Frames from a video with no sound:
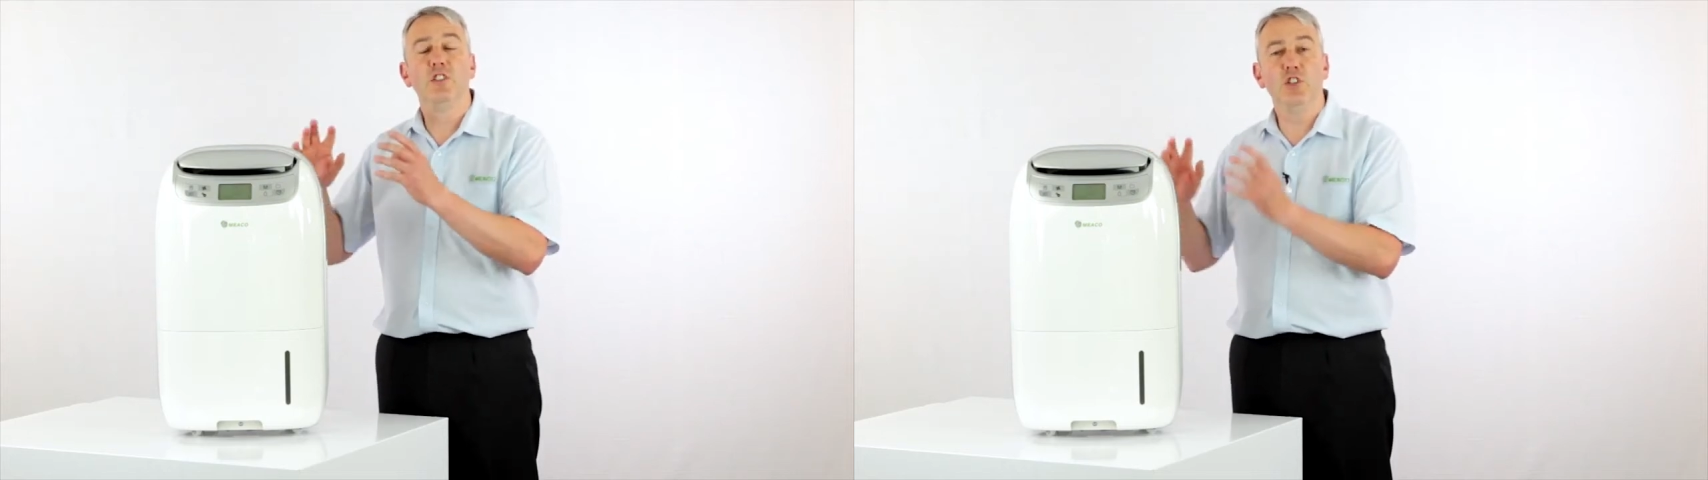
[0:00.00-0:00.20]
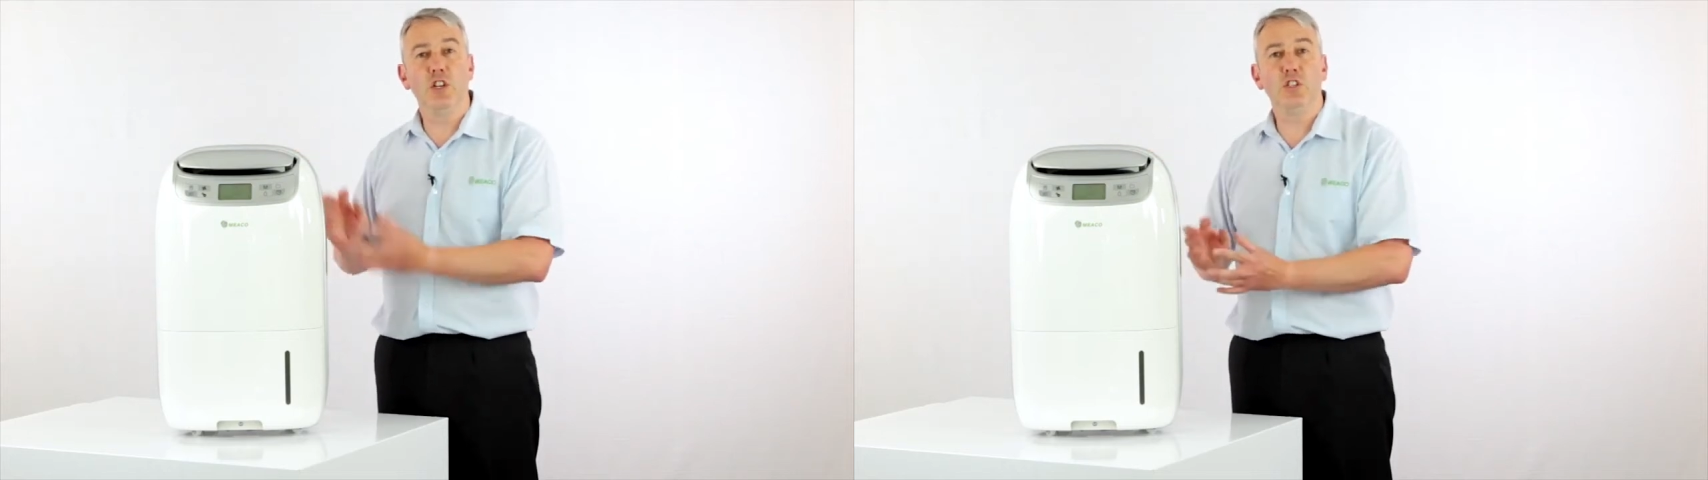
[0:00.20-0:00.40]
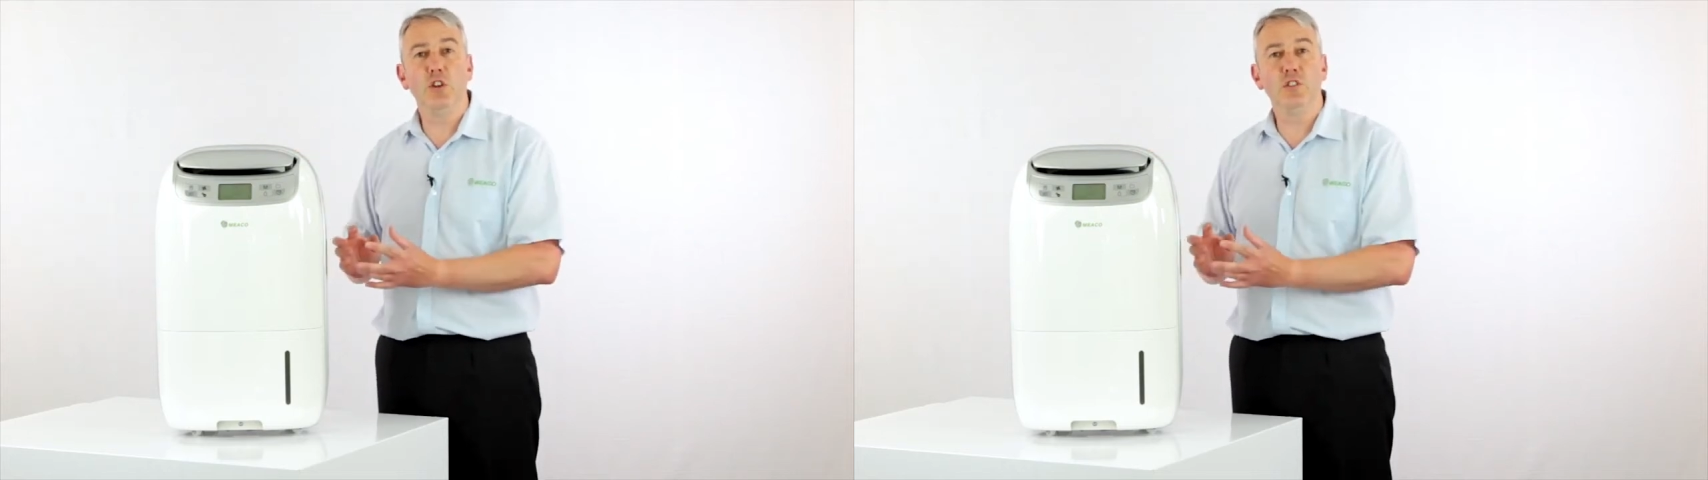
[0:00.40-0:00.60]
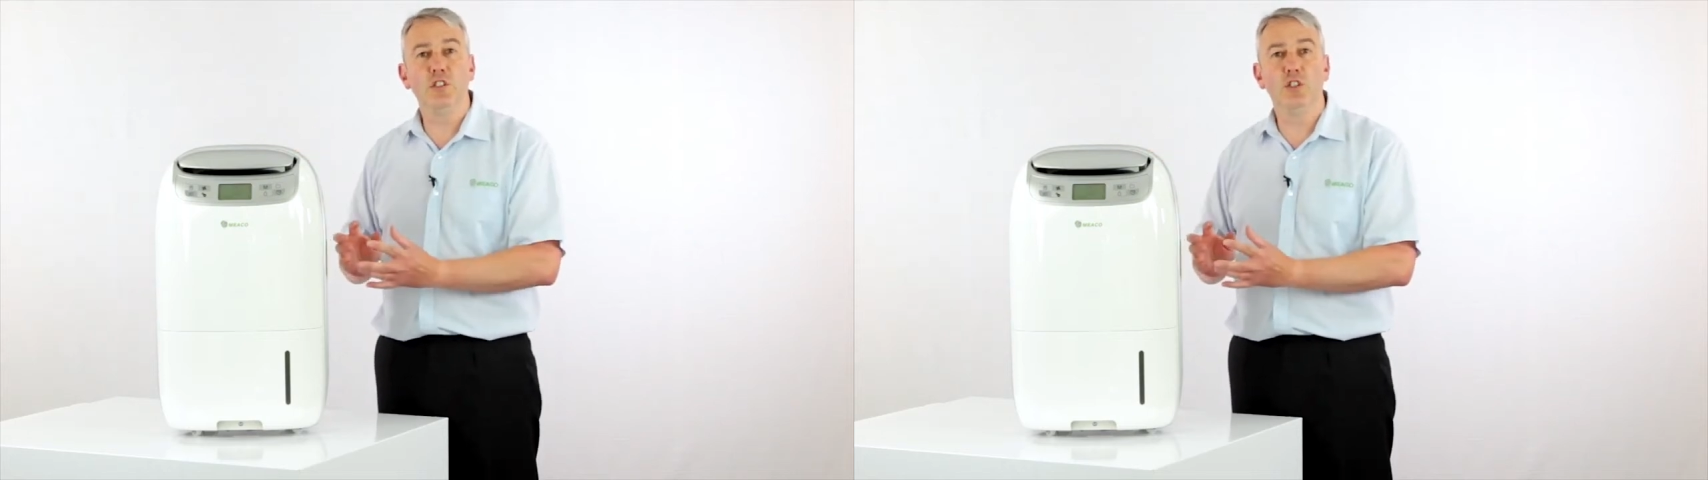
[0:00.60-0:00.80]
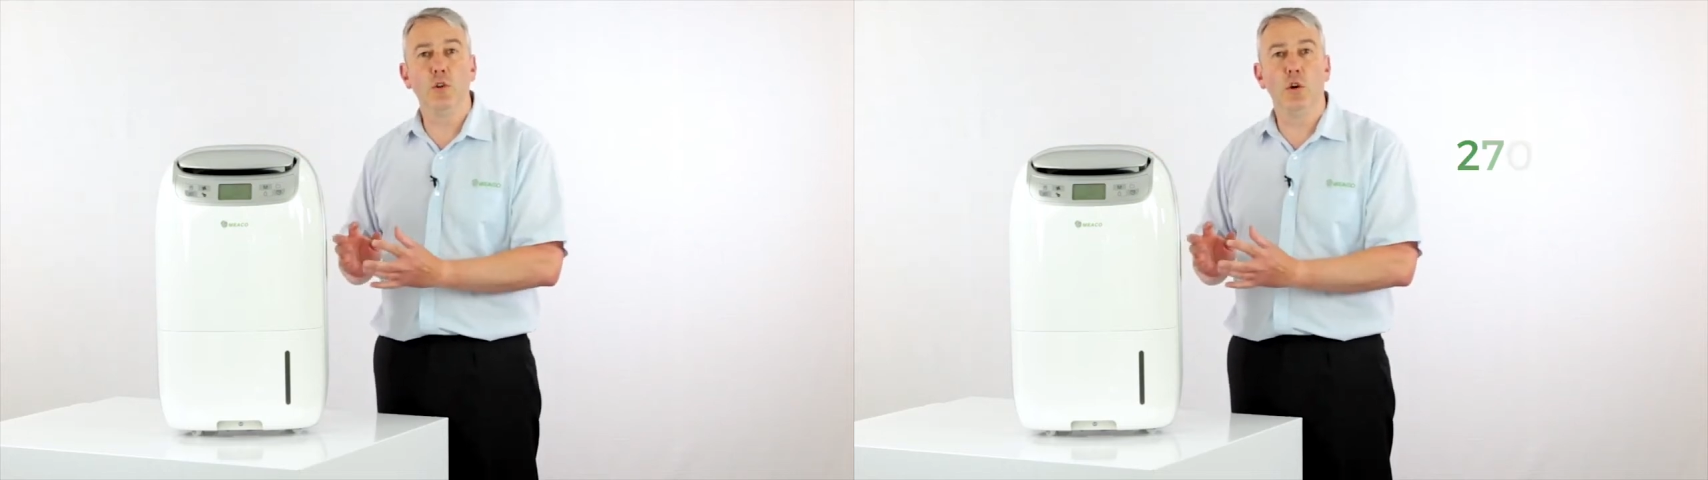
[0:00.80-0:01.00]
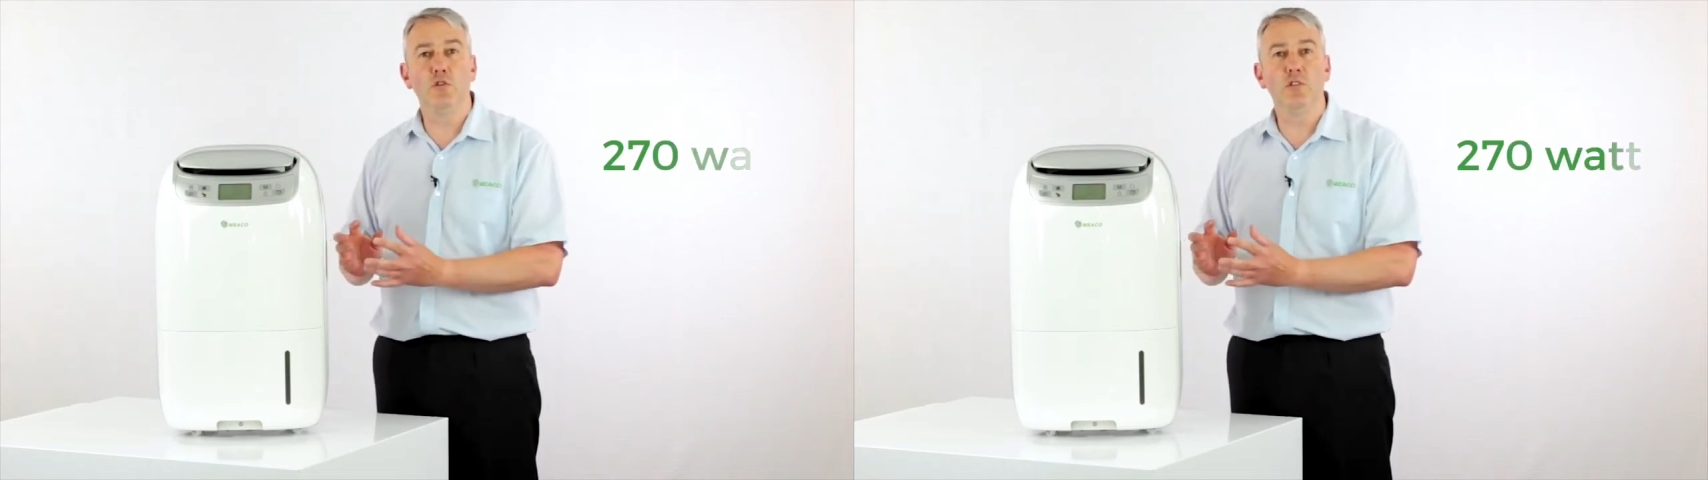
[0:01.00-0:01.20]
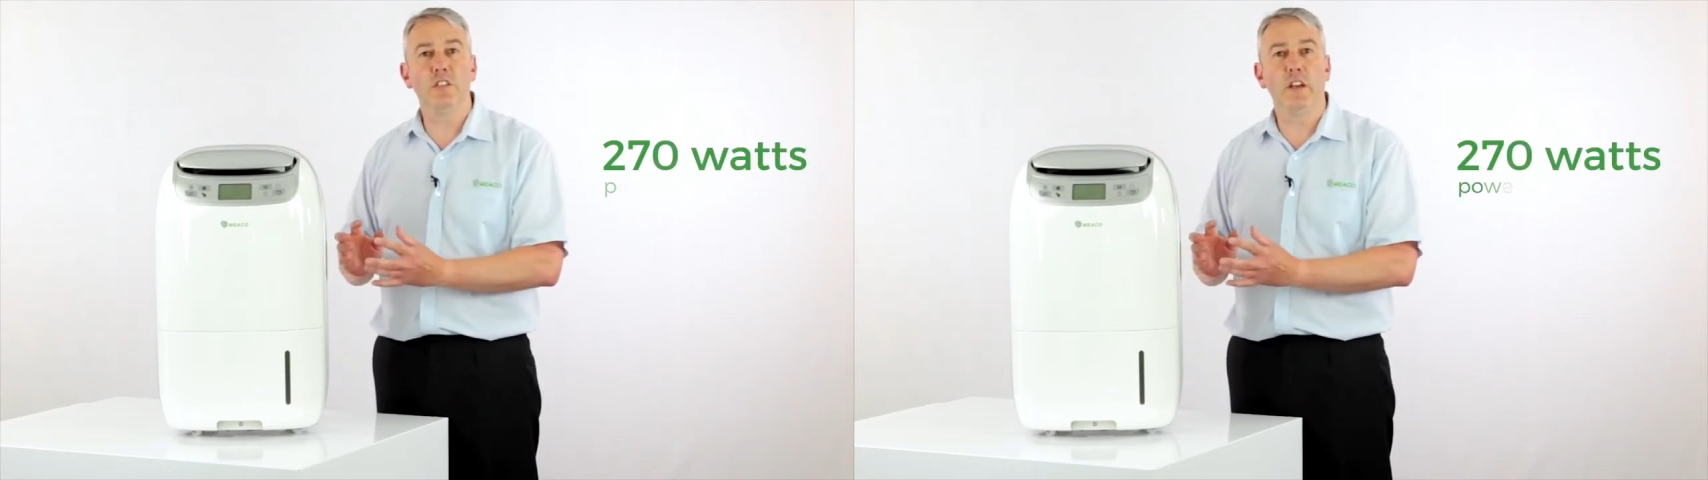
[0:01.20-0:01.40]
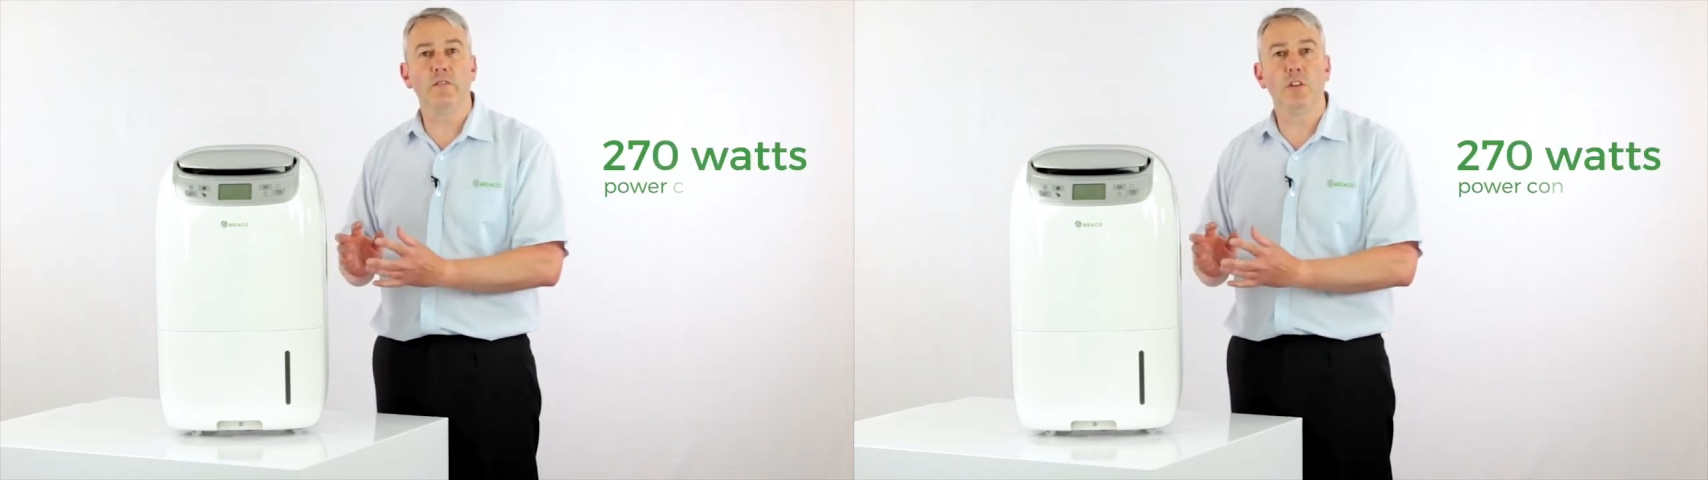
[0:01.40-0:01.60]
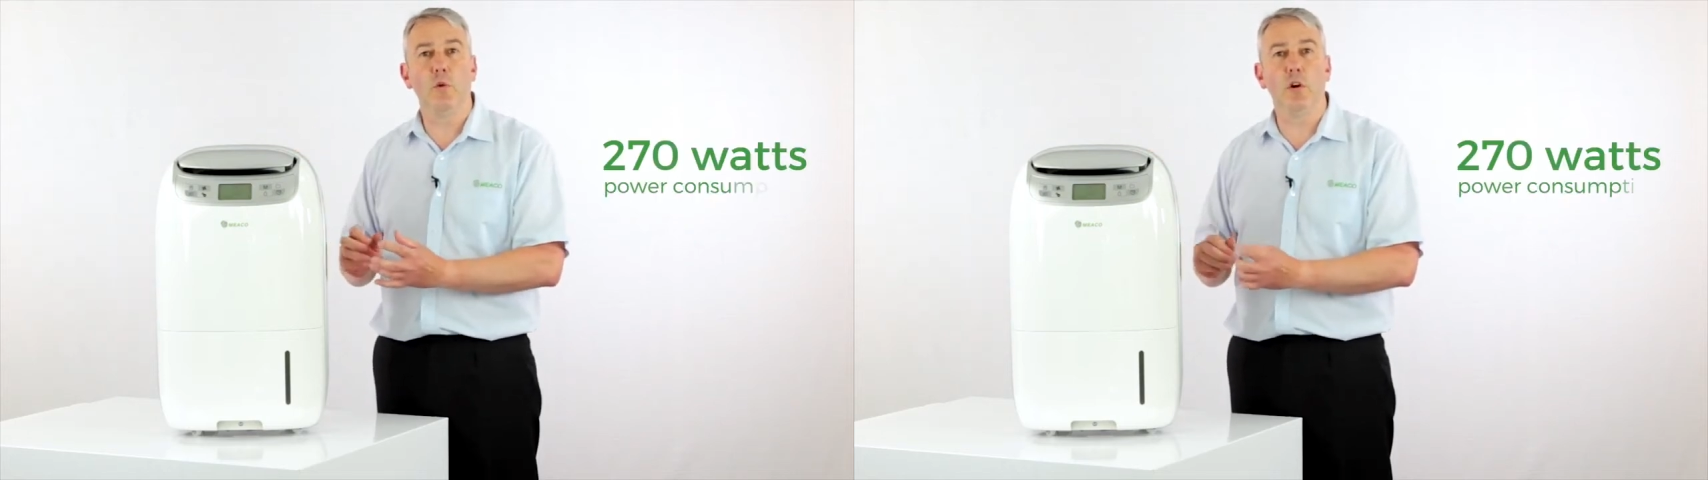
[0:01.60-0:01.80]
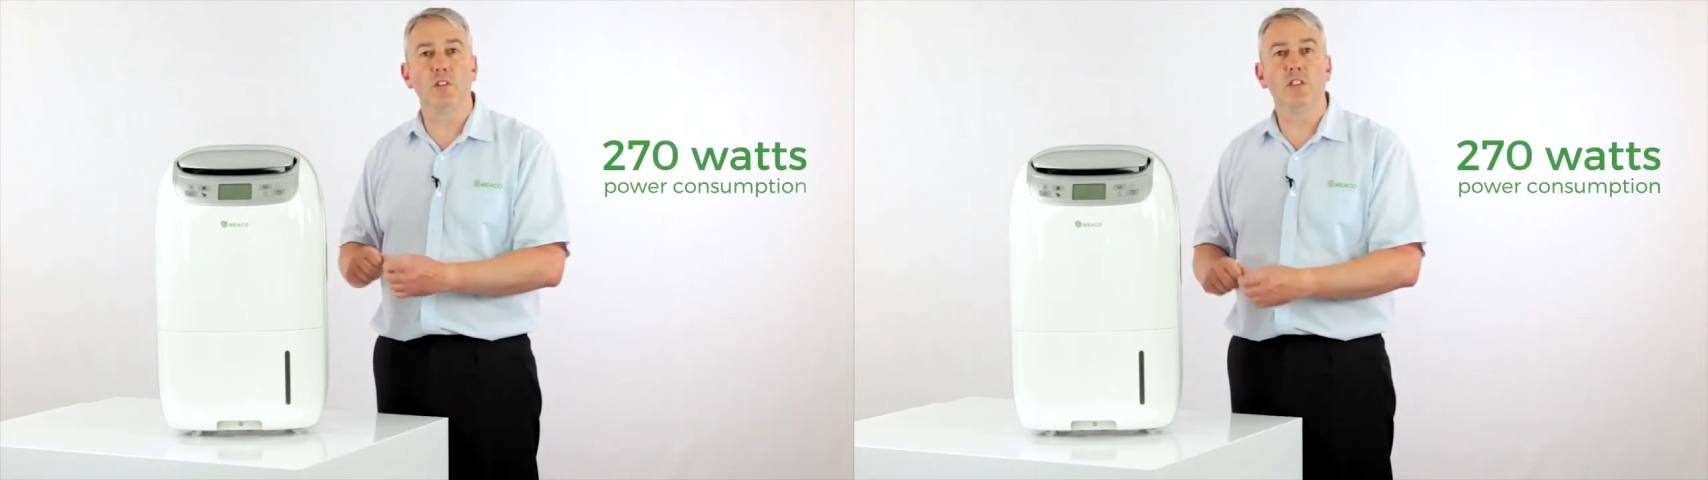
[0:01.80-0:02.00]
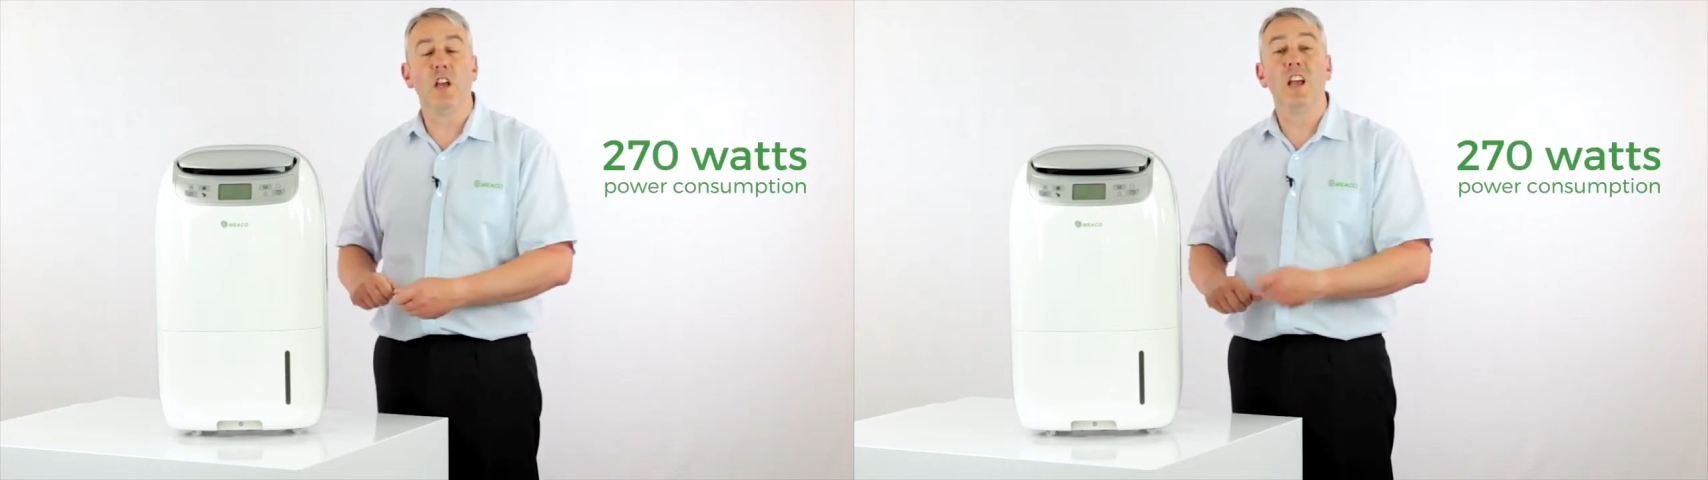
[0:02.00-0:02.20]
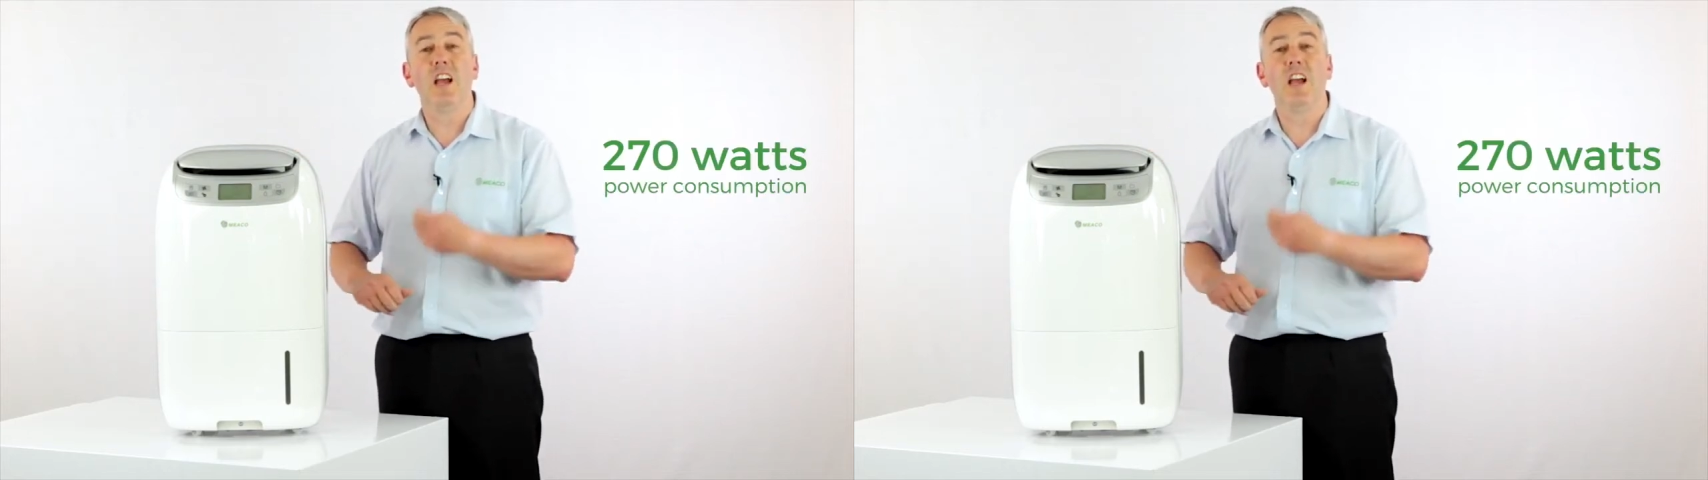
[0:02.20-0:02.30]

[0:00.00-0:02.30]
just using 270 watts,